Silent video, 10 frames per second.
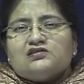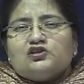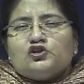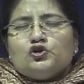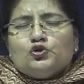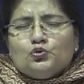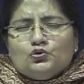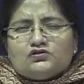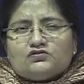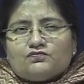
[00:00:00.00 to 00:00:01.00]

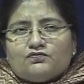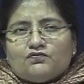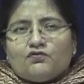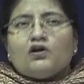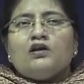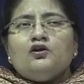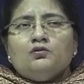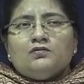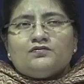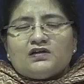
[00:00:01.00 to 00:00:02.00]
huge
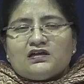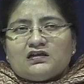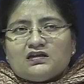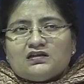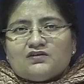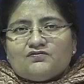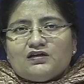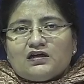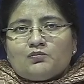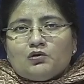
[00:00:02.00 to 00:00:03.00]
volume of data that we
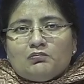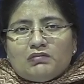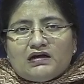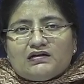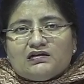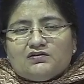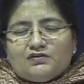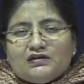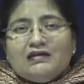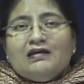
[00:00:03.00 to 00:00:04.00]
are bombarded
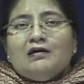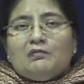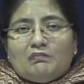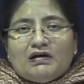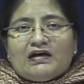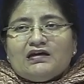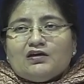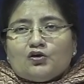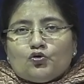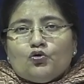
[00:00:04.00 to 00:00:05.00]
with by
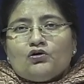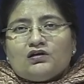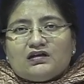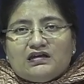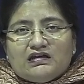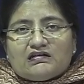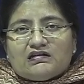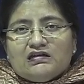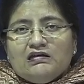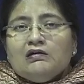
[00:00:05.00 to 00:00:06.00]

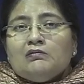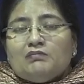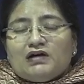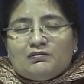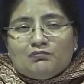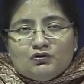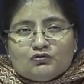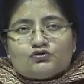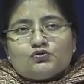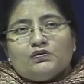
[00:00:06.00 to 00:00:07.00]
co-creating, by
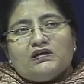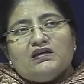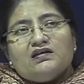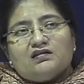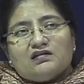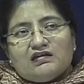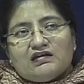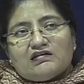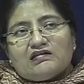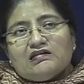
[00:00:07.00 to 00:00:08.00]
mutually
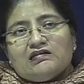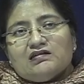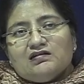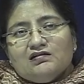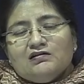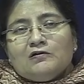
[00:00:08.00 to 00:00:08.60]
creating the